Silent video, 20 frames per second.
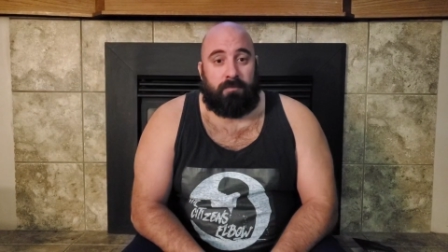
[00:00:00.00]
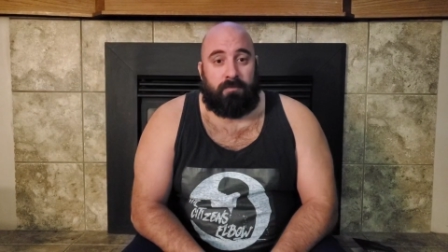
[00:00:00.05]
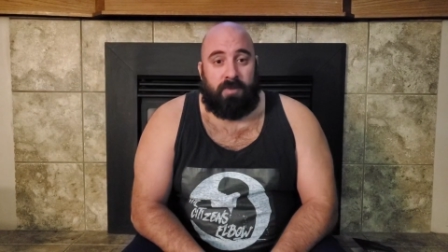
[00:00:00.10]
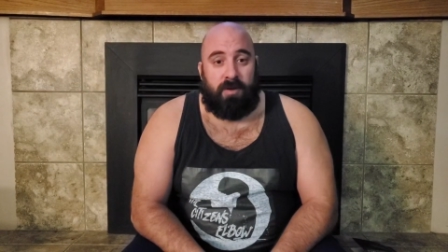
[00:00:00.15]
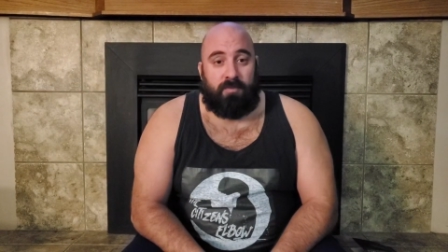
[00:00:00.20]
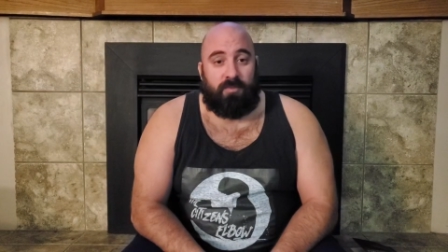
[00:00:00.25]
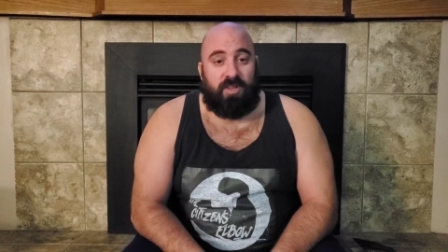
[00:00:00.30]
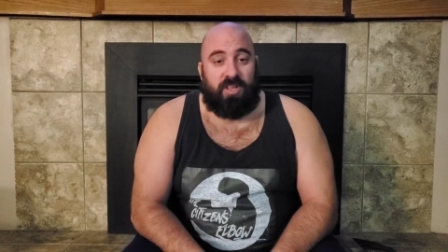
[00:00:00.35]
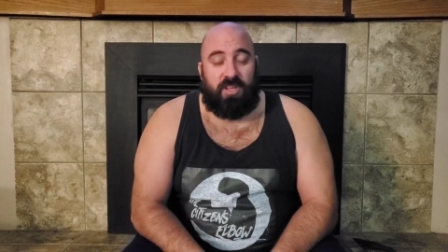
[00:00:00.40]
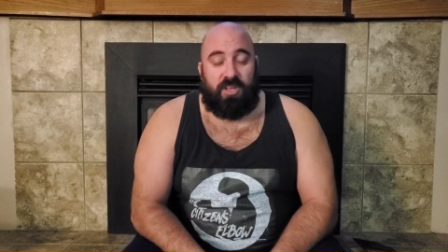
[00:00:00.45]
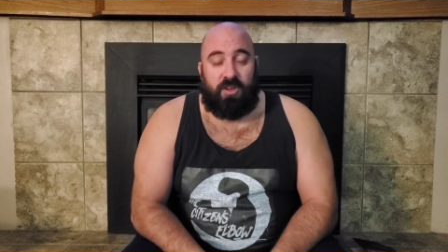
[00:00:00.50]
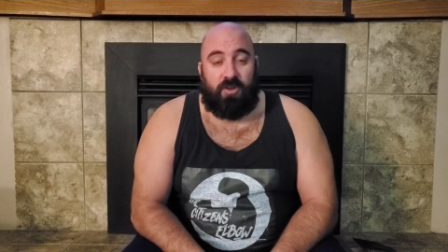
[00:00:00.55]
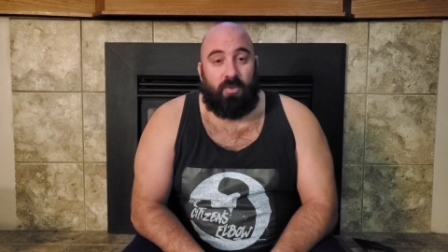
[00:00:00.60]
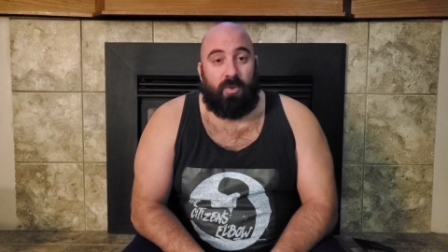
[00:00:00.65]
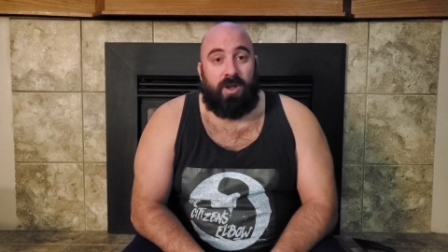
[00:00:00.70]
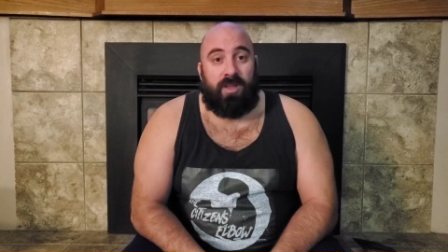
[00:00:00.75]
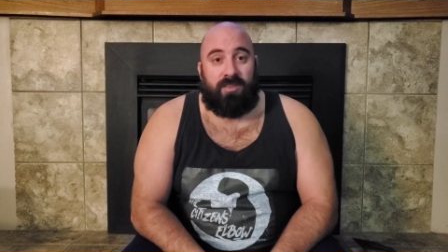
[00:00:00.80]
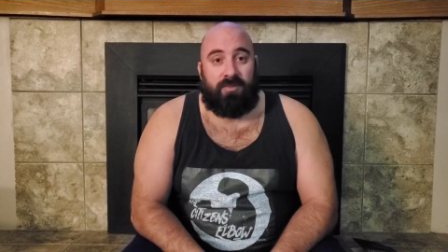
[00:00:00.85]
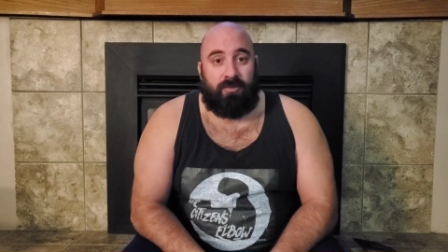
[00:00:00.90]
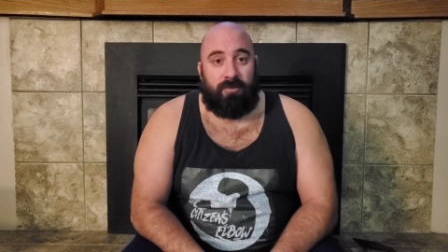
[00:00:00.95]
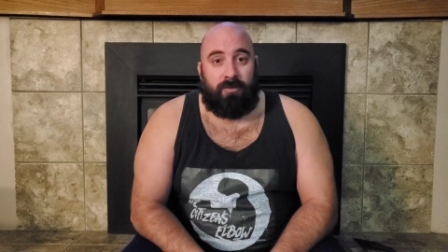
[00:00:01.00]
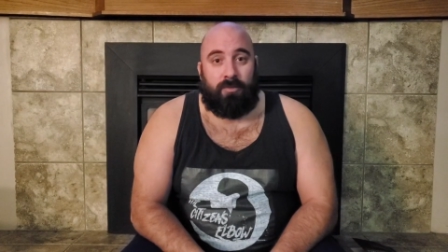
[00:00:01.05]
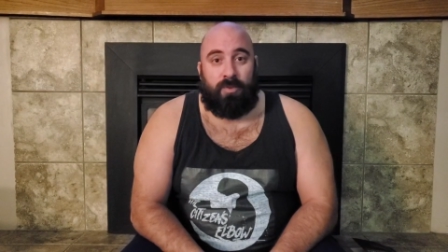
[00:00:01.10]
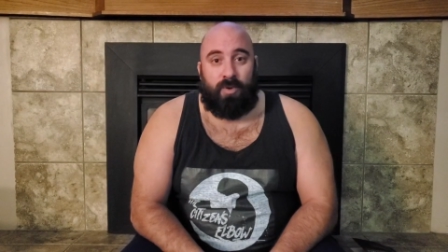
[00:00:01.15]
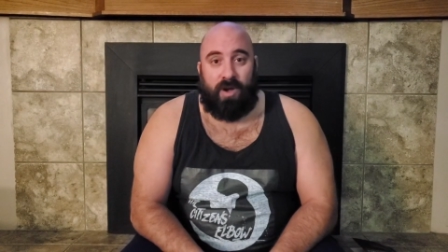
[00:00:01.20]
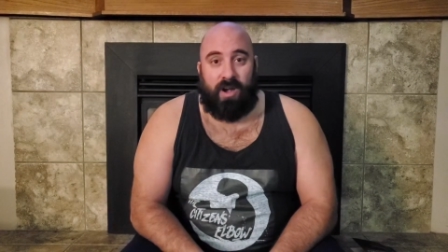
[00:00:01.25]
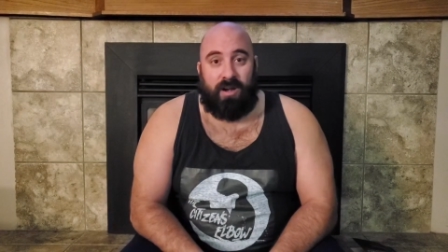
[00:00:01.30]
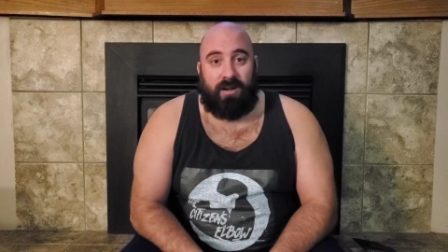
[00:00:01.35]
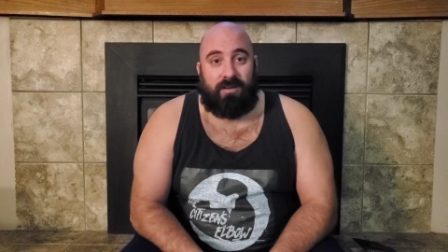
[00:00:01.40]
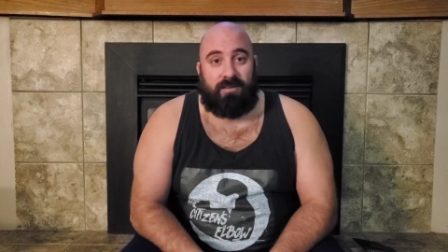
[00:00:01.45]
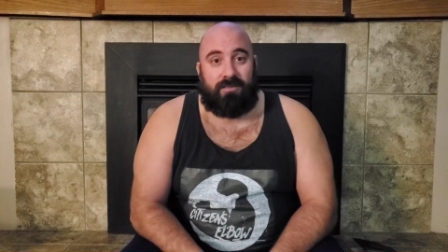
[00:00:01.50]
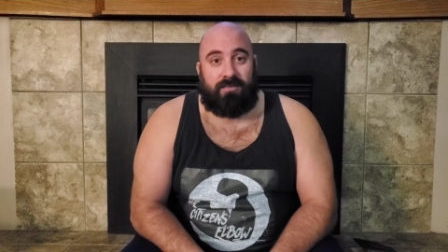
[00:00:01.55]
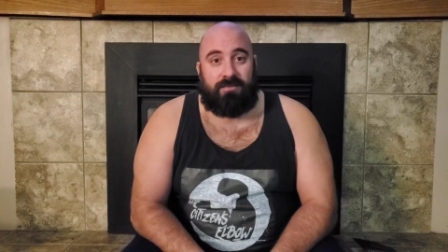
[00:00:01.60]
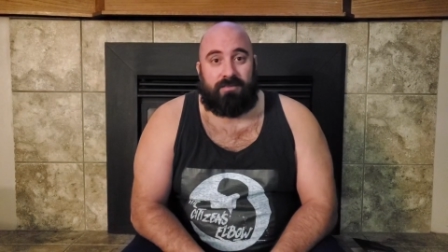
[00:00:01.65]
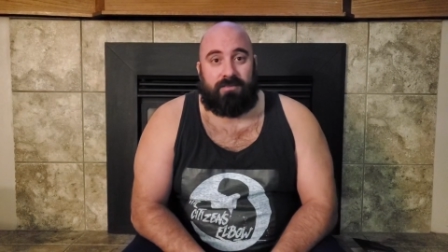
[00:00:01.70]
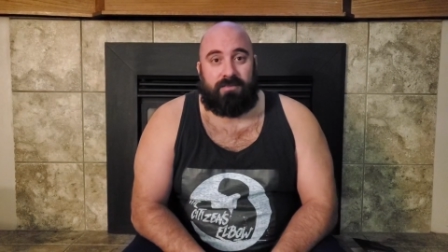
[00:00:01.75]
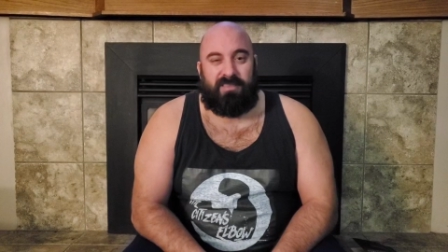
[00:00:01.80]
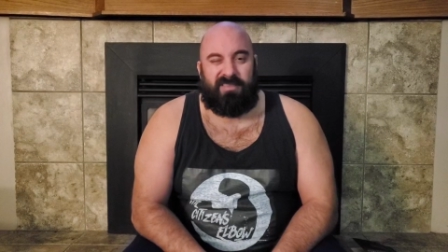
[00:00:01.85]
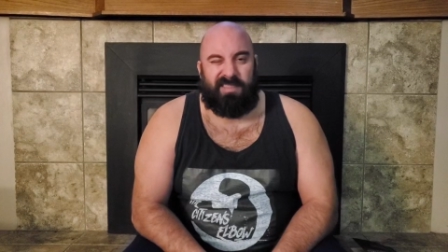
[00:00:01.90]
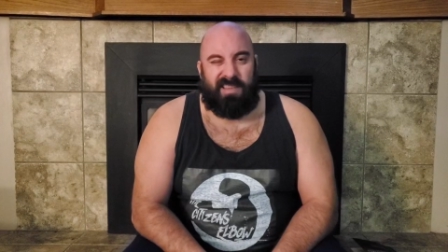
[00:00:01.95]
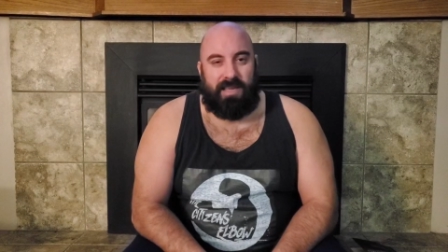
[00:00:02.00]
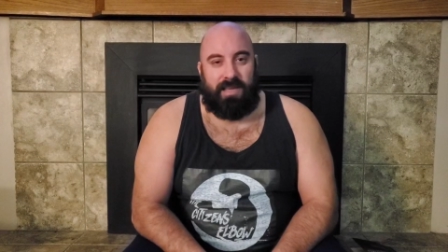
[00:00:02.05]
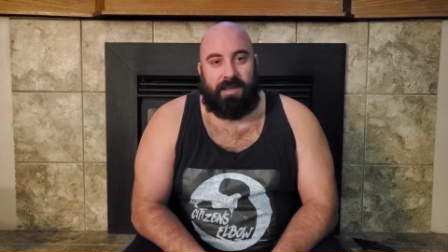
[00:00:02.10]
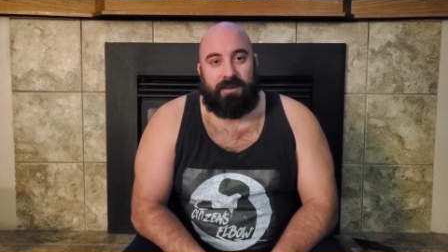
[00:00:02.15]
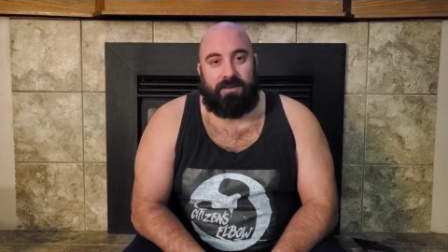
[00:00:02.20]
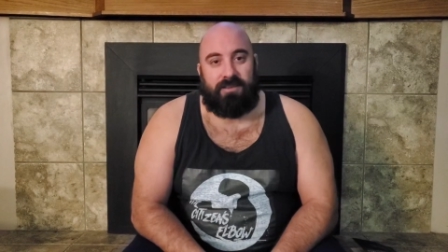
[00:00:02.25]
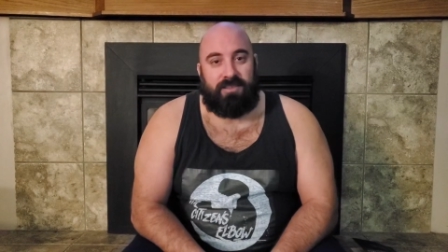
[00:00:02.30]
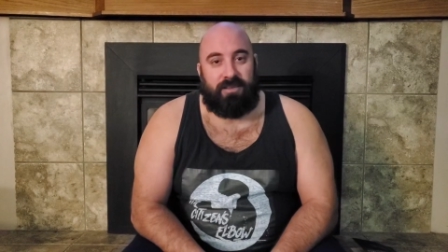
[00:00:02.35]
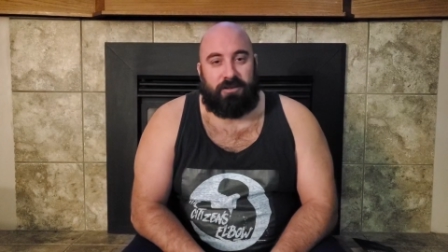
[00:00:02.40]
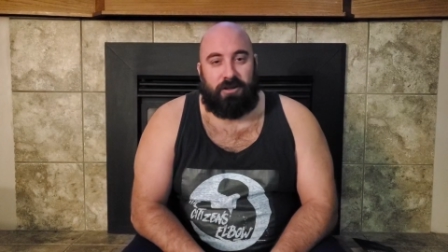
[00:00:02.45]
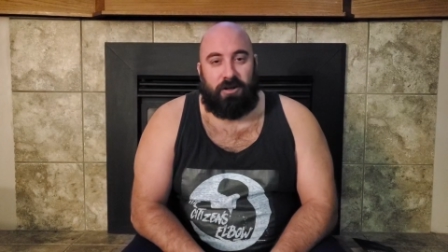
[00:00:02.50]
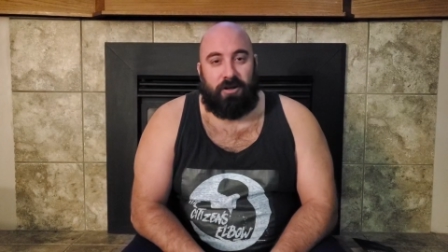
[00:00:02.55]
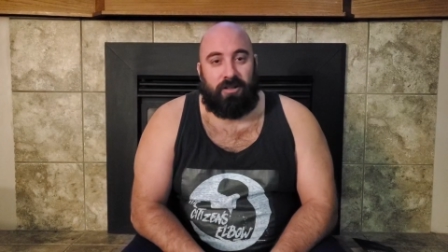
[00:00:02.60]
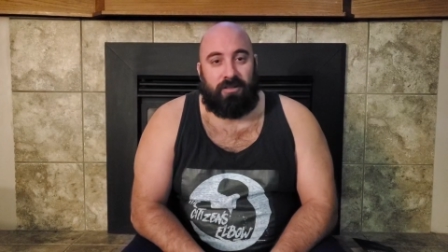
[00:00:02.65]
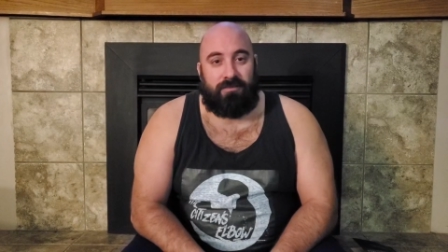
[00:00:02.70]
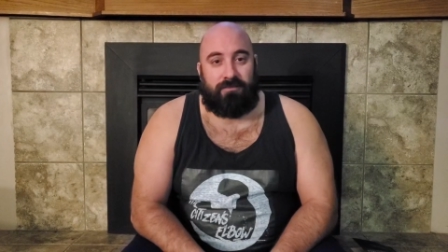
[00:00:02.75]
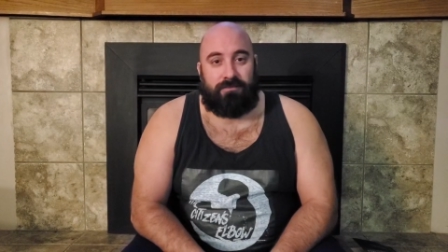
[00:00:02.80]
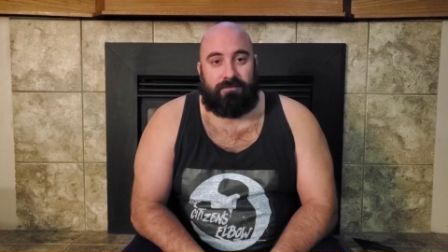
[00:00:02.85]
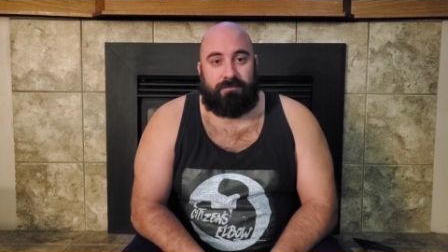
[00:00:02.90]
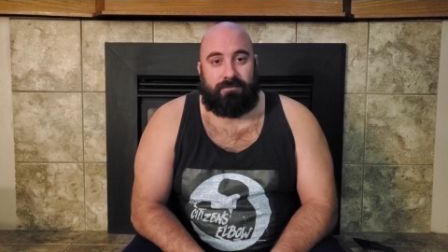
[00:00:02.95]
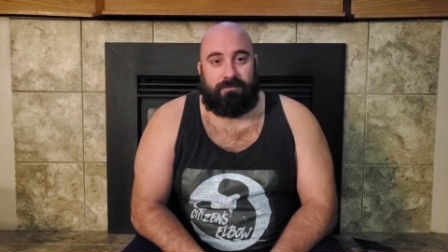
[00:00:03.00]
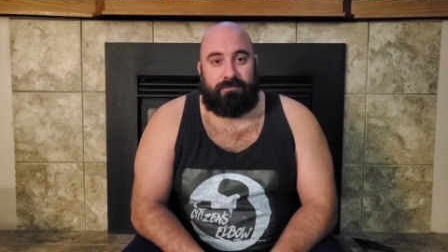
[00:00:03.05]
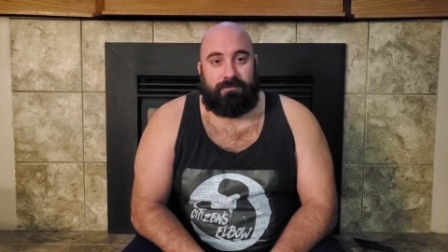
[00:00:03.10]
mumbling your way through a prayer. He hears it all.